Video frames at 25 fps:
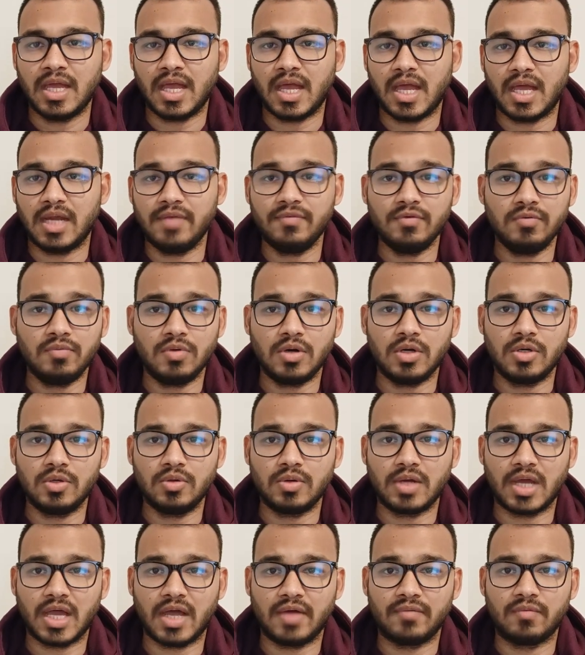And if you want
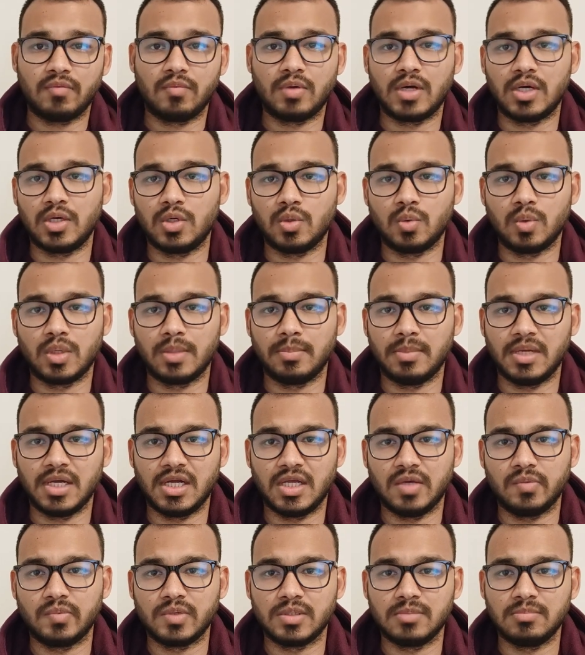to have a one-to-one
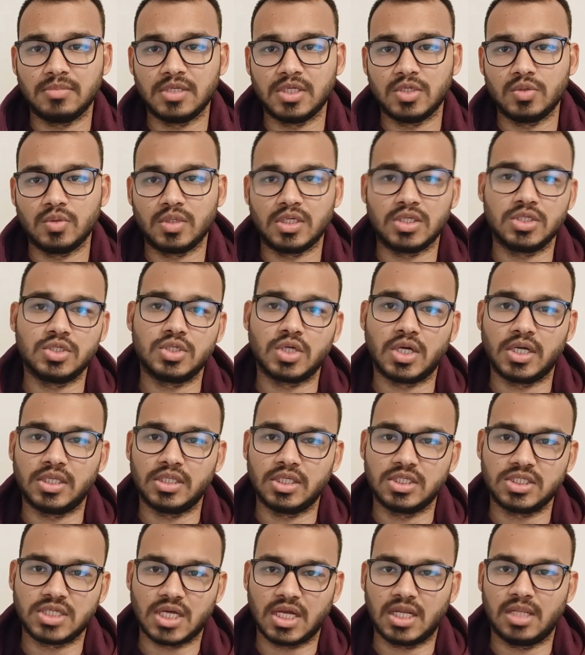meeting with me, you can join
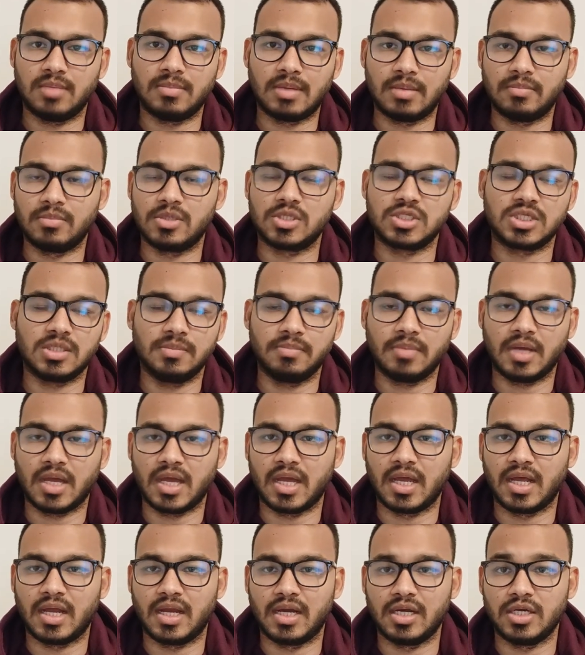the channel membership
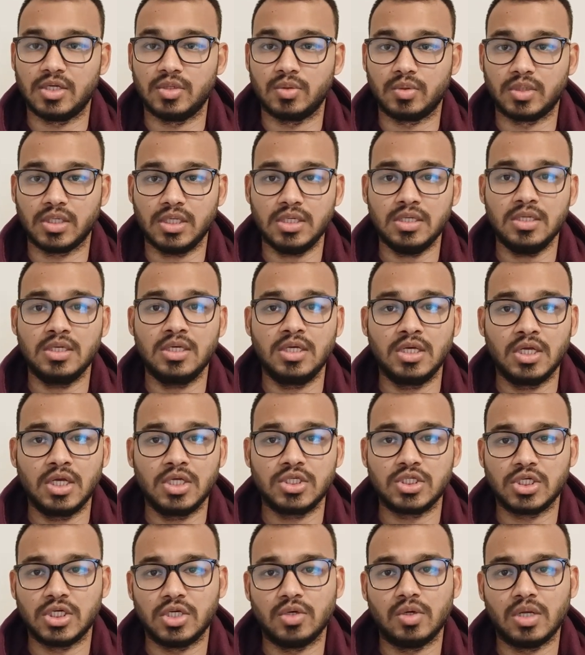and you can
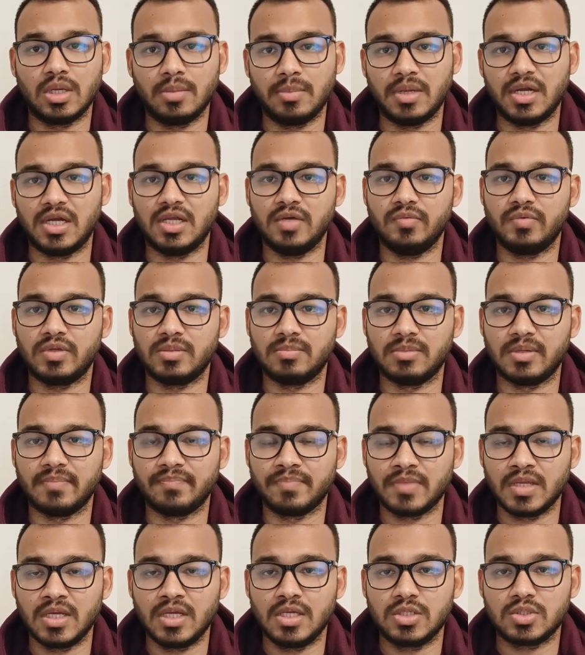schedule a meeting with
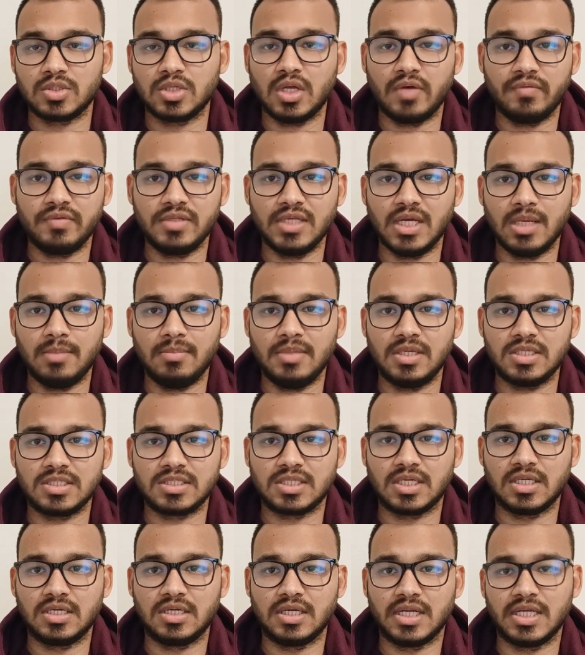me. So now with that being
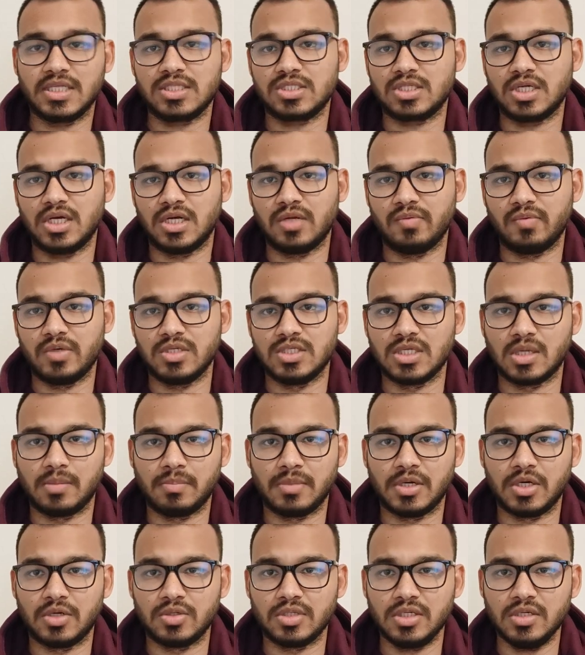said, let's straight away
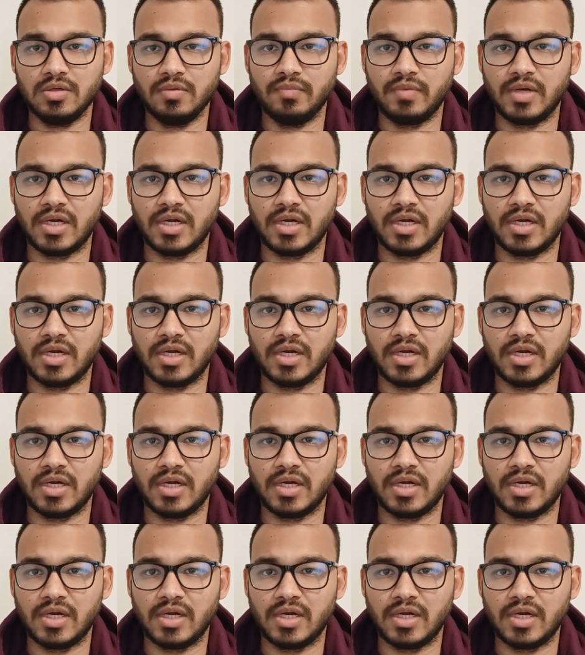jump into the